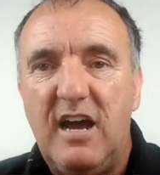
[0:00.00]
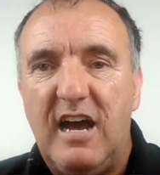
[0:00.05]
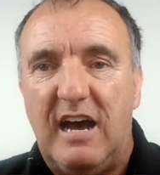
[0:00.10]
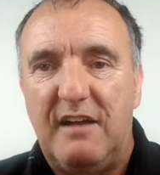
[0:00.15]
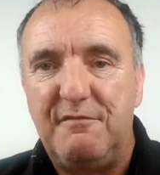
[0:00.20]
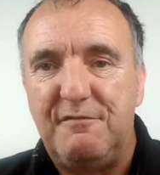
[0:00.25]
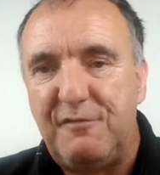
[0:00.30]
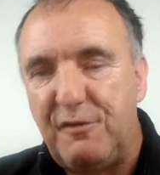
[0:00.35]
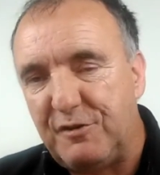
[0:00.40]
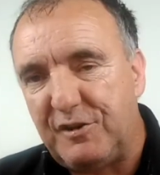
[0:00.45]

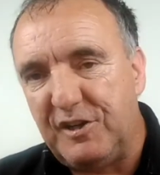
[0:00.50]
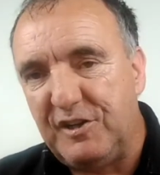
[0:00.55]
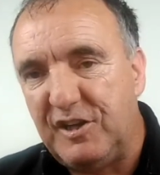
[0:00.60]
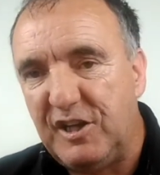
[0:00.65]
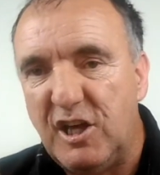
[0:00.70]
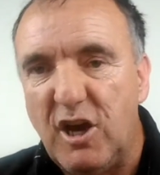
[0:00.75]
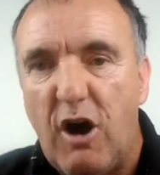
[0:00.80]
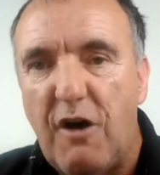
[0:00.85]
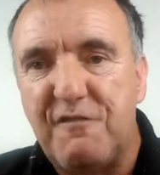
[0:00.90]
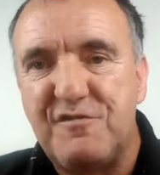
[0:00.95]
and fucking
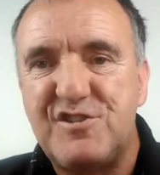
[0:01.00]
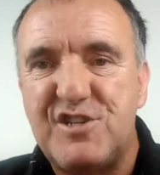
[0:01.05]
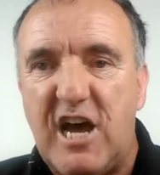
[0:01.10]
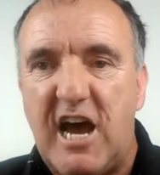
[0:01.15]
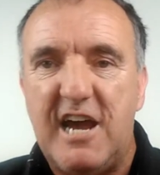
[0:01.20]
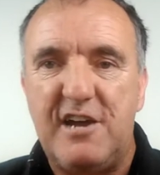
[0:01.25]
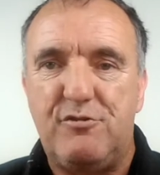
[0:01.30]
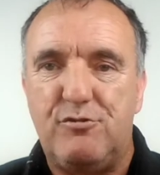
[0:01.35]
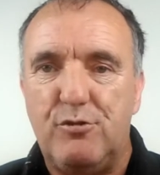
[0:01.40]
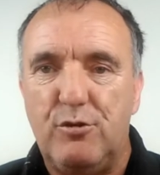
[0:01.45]
the
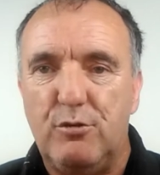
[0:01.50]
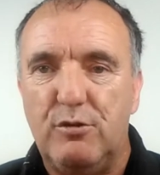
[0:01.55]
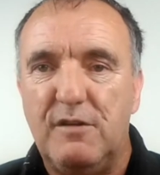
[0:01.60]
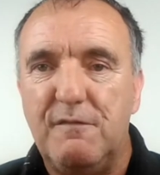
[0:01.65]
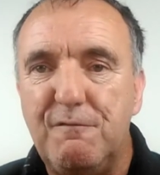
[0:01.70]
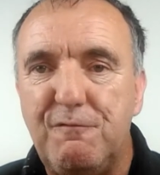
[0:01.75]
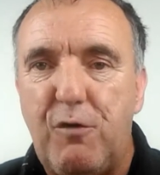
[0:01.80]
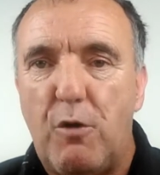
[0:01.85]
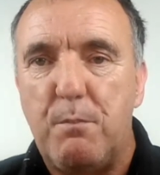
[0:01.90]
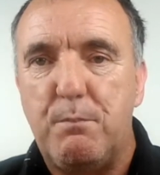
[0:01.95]
offside rule
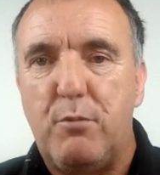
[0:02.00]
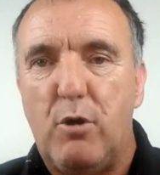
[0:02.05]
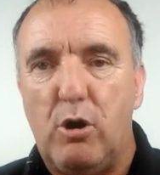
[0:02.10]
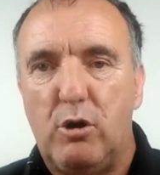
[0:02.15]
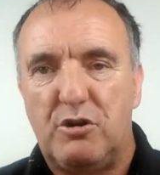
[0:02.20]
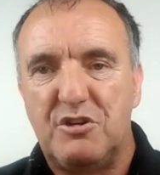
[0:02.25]
in football,